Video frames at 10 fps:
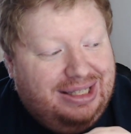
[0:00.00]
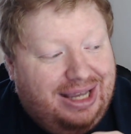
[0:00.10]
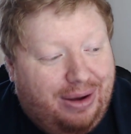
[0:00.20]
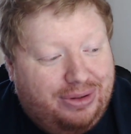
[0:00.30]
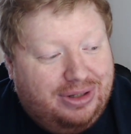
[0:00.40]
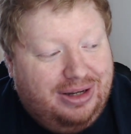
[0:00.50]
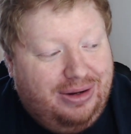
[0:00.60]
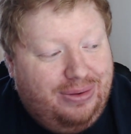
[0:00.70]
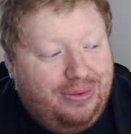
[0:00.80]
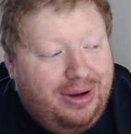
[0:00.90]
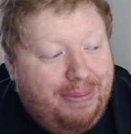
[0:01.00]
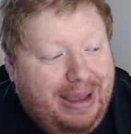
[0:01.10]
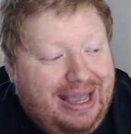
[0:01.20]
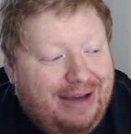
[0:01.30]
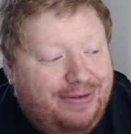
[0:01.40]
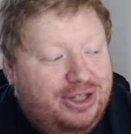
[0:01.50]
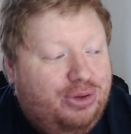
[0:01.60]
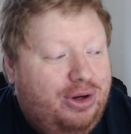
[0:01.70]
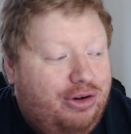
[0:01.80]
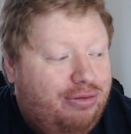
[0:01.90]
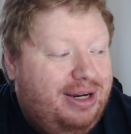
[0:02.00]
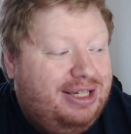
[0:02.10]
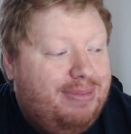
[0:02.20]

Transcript: I was going to make efforts to increase my